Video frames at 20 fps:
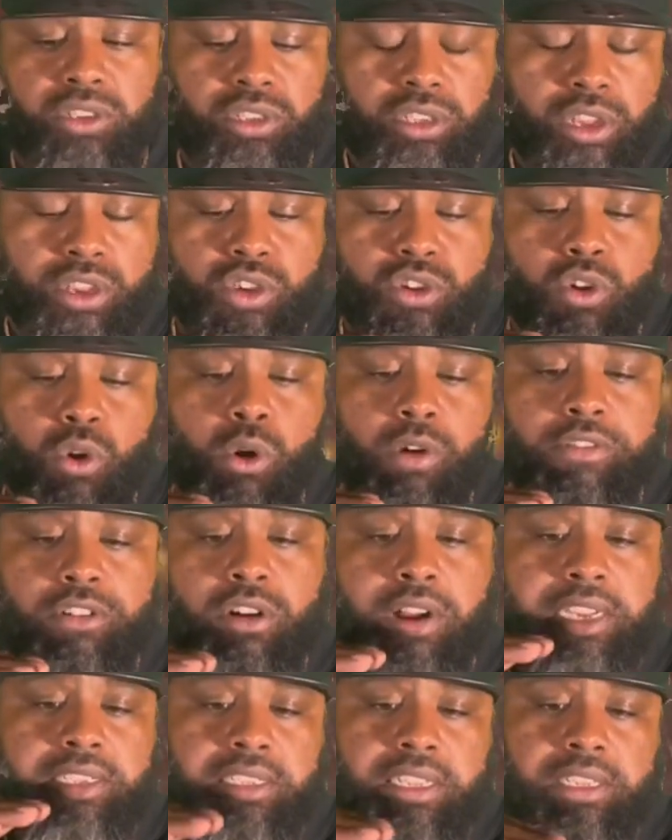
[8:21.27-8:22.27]
So you go
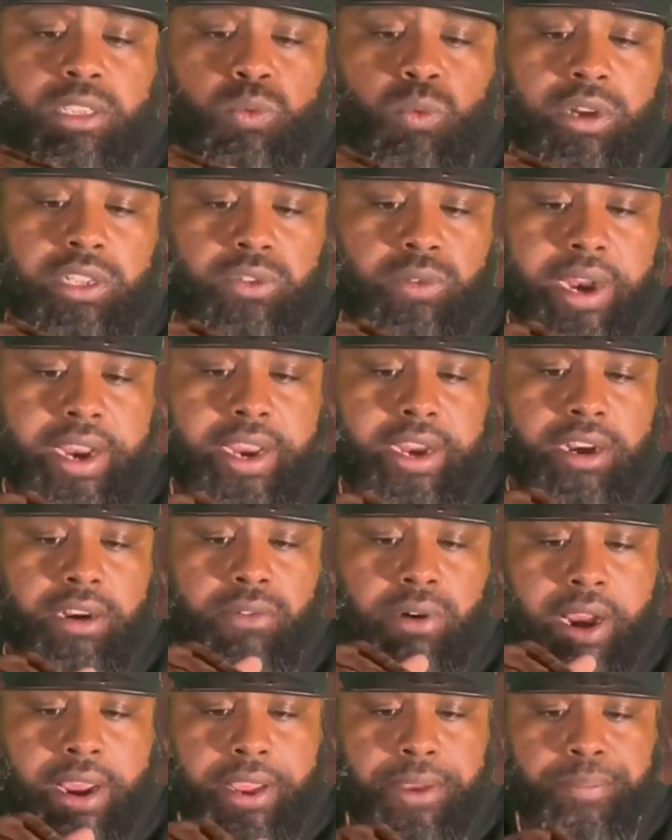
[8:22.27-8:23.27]
across these ones right here,
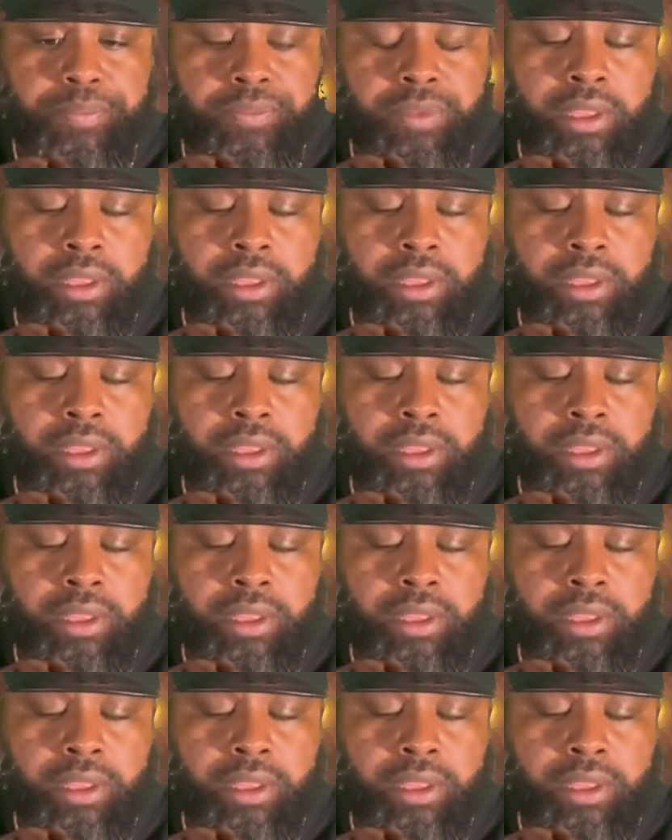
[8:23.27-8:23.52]
right?